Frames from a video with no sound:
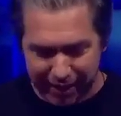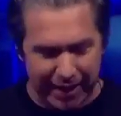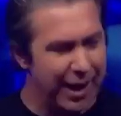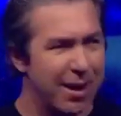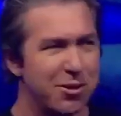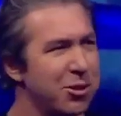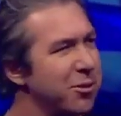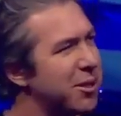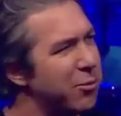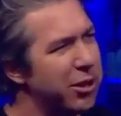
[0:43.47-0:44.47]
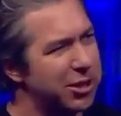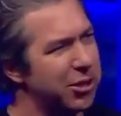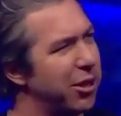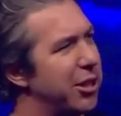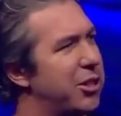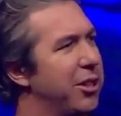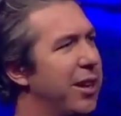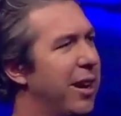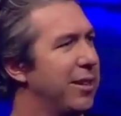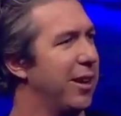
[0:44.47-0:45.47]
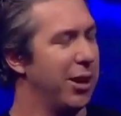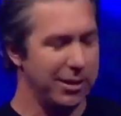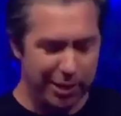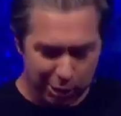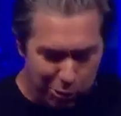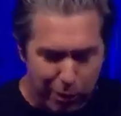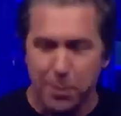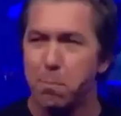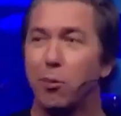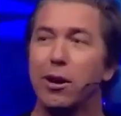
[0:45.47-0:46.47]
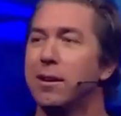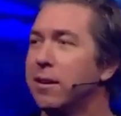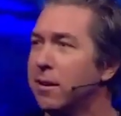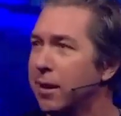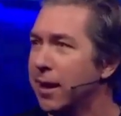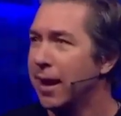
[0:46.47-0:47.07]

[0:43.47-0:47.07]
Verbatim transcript: And I was doing some research and on, on, on Great Britain,